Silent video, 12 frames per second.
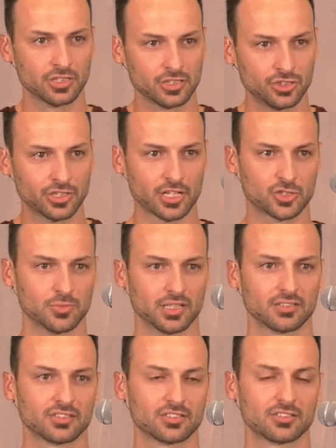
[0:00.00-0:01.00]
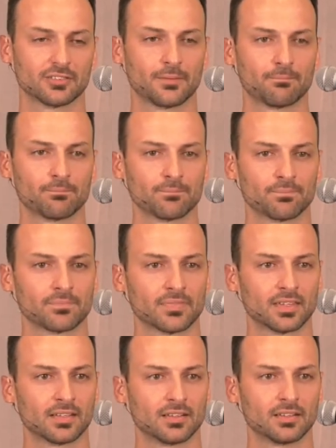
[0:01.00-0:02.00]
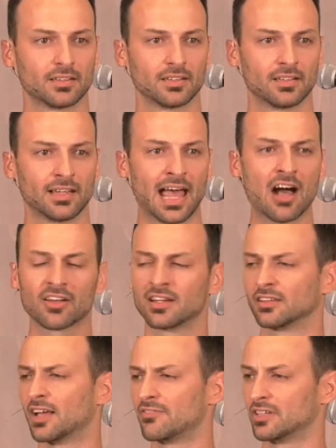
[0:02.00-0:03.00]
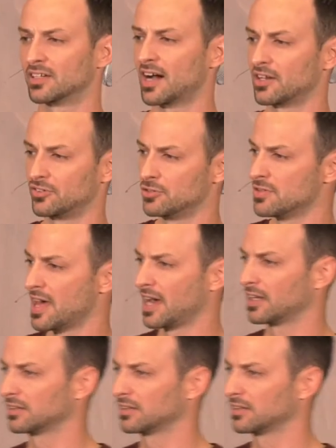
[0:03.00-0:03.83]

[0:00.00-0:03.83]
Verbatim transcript: judgments. How can a loving God do that?